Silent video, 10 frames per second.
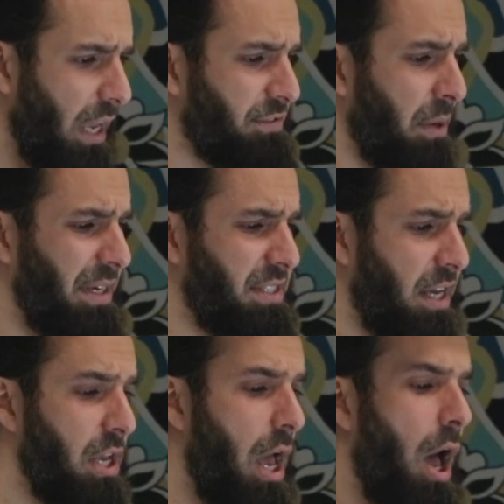If somebody
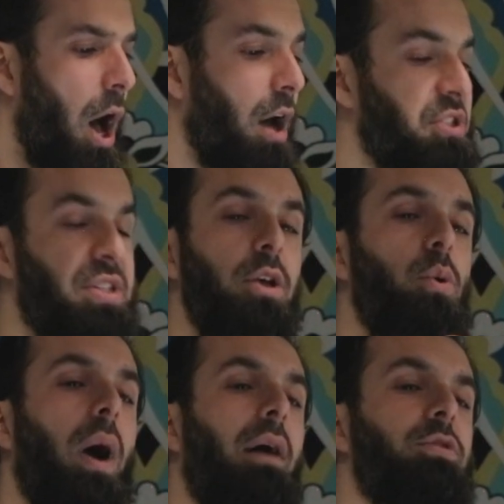says, I'll sell
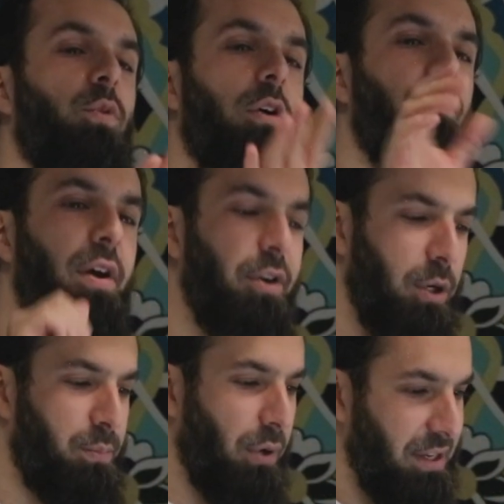you a house for a very
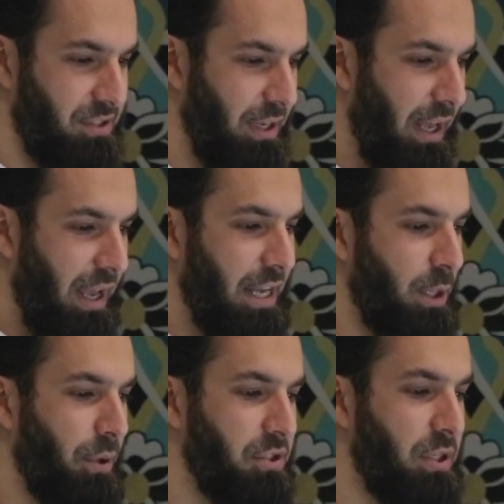good price, and
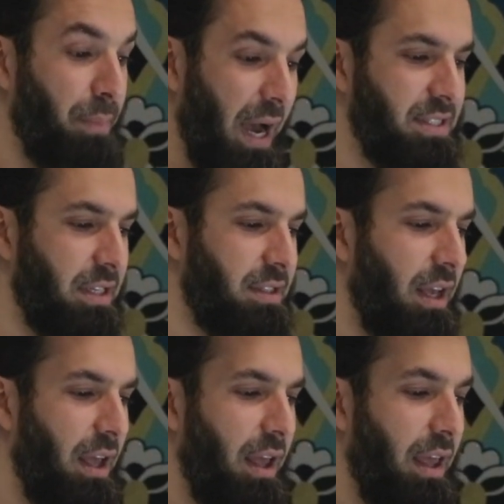the person buys it,
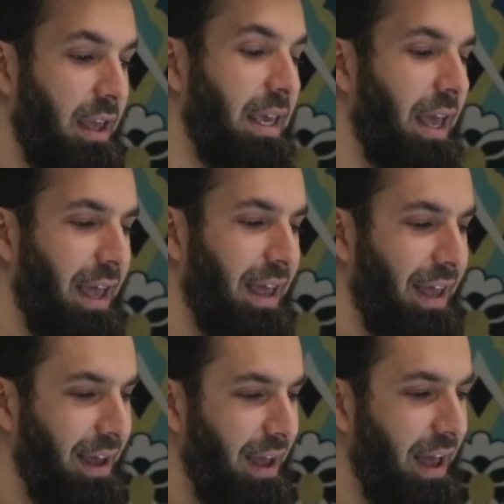
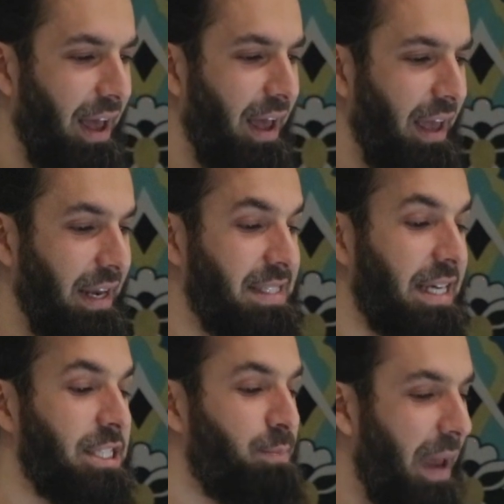it is
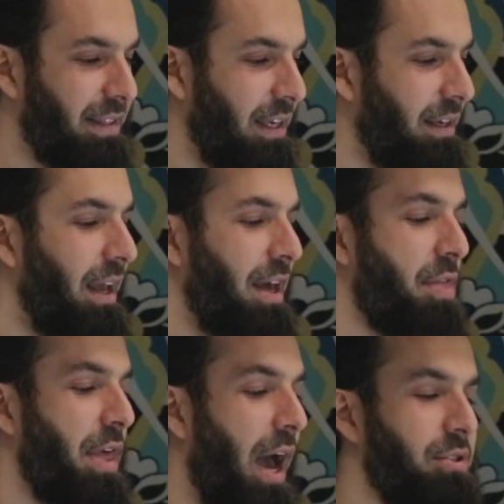expected
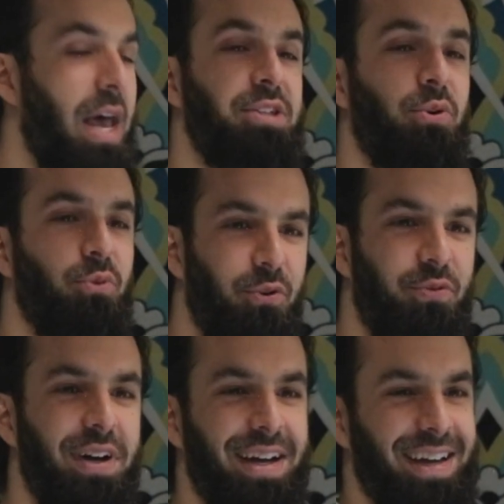that the house has a
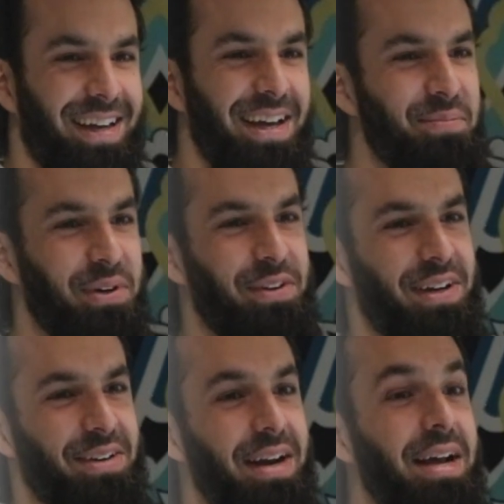roof. Pretty
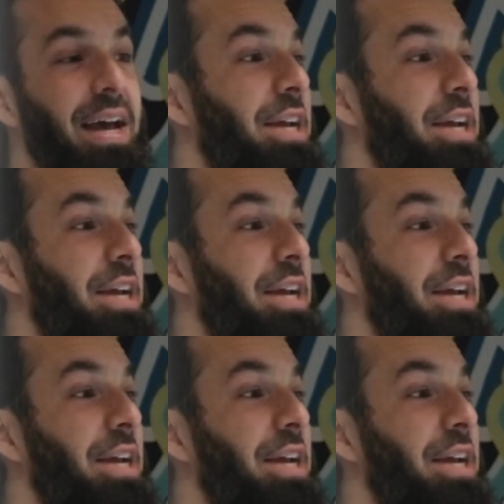funny, right?